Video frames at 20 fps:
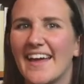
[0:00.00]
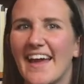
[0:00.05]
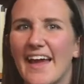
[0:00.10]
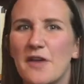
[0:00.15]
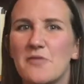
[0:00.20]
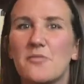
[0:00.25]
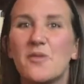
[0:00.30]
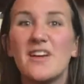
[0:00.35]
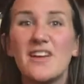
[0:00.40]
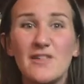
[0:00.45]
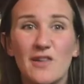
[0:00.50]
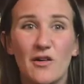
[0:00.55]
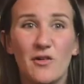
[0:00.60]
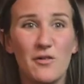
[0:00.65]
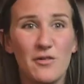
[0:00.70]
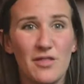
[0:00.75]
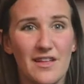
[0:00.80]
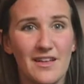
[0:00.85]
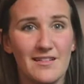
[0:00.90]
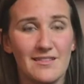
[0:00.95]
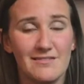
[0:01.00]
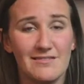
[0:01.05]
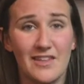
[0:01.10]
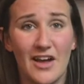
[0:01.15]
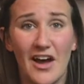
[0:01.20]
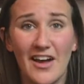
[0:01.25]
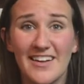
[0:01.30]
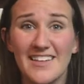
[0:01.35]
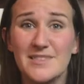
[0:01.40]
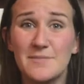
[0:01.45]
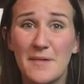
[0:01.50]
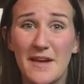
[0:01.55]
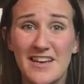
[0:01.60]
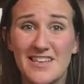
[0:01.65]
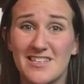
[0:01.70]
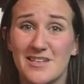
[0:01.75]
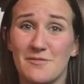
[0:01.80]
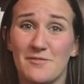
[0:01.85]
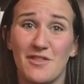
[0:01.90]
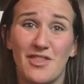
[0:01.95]
and we know that God is
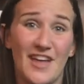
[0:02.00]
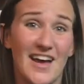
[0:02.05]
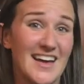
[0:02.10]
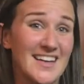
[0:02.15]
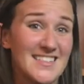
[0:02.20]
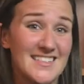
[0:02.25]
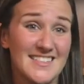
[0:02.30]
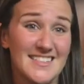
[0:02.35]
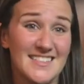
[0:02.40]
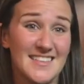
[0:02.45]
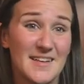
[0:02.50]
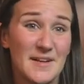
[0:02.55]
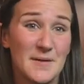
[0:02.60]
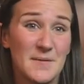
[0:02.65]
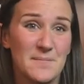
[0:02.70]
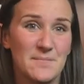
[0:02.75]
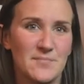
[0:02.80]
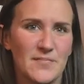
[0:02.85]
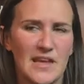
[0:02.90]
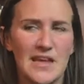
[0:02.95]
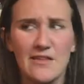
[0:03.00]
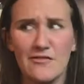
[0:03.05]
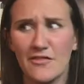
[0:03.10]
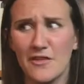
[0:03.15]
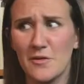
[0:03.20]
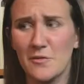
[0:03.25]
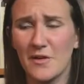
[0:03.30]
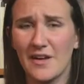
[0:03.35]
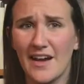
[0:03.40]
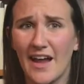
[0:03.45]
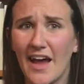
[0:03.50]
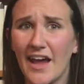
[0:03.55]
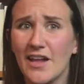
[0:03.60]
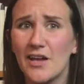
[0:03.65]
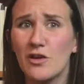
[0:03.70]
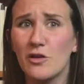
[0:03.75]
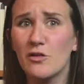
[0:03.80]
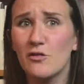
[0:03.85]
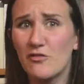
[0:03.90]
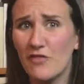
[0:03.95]
patient with us. Even when I
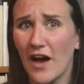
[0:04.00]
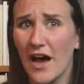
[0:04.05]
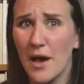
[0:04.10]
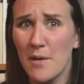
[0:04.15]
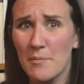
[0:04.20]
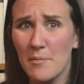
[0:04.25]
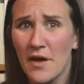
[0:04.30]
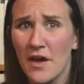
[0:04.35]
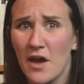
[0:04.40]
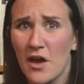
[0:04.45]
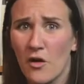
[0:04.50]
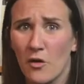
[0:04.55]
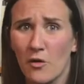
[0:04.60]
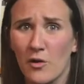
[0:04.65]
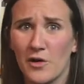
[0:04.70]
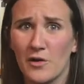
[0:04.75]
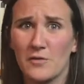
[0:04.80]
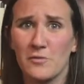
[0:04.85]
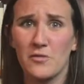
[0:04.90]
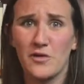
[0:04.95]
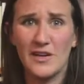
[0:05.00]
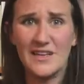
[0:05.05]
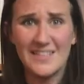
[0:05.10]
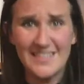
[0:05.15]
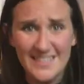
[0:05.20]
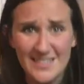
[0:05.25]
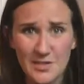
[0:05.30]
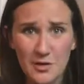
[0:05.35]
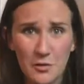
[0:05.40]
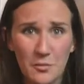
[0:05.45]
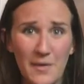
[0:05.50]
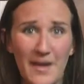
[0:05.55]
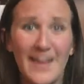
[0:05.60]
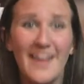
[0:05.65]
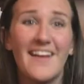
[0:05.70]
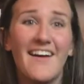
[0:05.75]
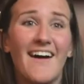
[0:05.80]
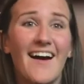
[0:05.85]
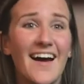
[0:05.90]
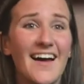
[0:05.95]
goof up or we disobey
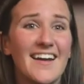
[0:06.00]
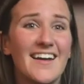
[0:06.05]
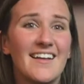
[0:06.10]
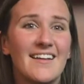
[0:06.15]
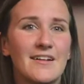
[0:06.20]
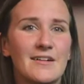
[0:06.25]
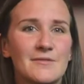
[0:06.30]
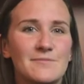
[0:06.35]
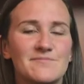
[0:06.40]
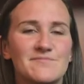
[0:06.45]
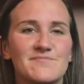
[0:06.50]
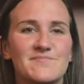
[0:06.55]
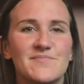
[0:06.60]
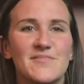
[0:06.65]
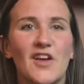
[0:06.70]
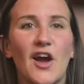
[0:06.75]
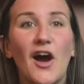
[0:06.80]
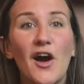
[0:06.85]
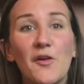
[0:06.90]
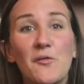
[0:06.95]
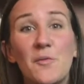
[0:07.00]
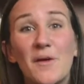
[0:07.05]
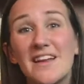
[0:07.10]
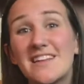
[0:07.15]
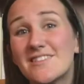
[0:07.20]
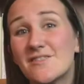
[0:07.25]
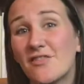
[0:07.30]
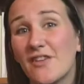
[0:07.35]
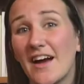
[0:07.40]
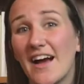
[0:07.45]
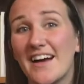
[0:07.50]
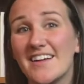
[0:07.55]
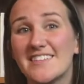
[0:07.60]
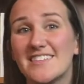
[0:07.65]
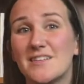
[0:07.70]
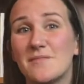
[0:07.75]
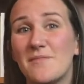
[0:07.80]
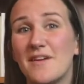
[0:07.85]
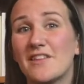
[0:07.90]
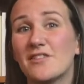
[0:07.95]
God, God waits for us
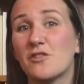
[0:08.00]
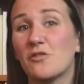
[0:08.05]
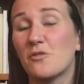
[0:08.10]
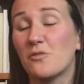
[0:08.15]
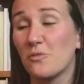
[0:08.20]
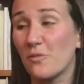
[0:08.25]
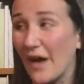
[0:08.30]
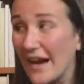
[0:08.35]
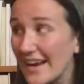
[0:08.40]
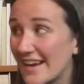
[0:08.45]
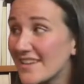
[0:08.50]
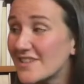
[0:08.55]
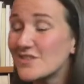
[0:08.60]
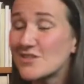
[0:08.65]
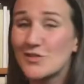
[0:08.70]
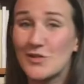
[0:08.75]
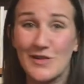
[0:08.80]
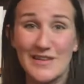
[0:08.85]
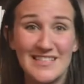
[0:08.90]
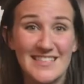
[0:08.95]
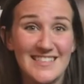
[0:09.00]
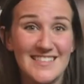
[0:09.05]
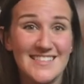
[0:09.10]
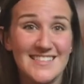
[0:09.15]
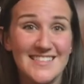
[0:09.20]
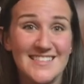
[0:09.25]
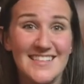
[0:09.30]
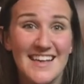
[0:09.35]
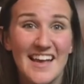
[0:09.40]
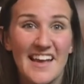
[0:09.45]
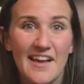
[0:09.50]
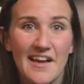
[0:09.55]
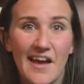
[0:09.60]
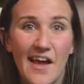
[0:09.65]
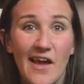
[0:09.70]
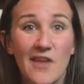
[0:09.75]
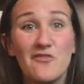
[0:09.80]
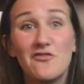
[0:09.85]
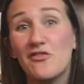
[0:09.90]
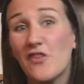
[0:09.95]
to make the right choices
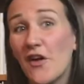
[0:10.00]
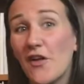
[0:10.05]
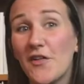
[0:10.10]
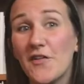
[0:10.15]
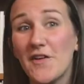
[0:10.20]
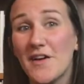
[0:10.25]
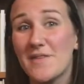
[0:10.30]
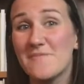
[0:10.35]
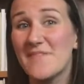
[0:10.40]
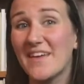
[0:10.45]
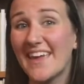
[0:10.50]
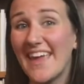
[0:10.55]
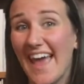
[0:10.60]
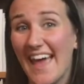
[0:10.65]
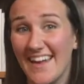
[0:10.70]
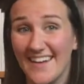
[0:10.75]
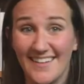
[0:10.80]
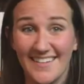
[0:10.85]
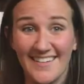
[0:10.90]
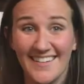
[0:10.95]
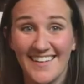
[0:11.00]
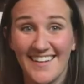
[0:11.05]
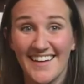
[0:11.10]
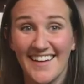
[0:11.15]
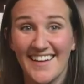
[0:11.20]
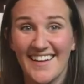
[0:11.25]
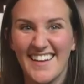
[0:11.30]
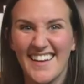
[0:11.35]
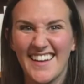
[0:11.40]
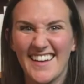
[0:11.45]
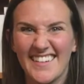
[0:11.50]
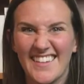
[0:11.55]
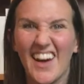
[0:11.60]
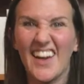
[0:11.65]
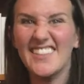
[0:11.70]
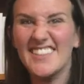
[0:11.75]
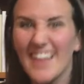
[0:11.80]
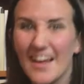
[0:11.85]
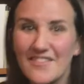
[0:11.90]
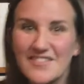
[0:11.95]
and follow him again.
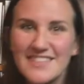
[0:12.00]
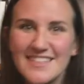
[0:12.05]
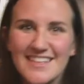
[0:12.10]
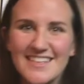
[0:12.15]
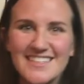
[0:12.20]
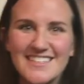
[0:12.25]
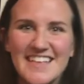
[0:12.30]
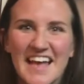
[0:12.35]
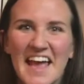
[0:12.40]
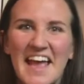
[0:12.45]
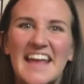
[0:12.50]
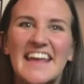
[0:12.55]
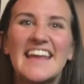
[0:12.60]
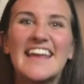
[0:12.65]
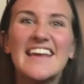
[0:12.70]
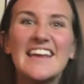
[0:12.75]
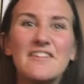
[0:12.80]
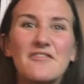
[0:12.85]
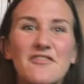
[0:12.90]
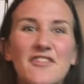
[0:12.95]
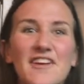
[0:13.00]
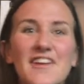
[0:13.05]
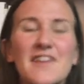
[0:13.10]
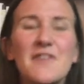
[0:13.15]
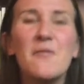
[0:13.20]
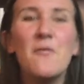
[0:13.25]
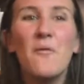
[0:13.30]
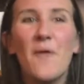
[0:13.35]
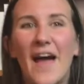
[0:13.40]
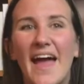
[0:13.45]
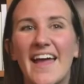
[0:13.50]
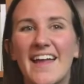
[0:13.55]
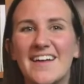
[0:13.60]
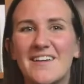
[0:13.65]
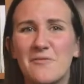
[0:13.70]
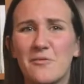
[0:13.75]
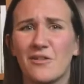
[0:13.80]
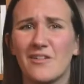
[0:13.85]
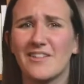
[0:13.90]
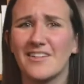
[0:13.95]
God loves us even
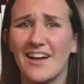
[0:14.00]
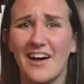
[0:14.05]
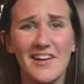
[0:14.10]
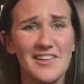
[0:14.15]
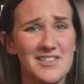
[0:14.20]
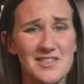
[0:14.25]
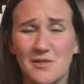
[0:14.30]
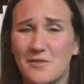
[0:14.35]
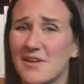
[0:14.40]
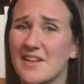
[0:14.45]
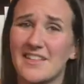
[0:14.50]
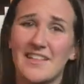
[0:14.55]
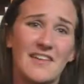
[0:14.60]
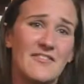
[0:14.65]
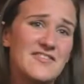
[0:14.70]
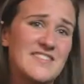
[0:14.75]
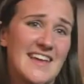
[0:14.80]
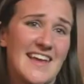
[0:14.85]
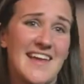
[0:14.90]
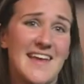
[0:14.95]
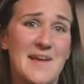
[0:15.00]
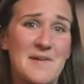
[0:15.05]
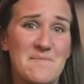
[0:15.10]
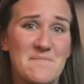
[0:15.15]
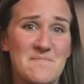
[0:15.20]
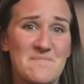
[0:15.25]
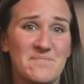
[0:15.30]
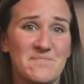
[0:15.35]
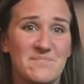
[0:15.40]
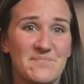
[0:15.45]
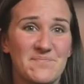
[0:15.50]
when we're not showing love to him.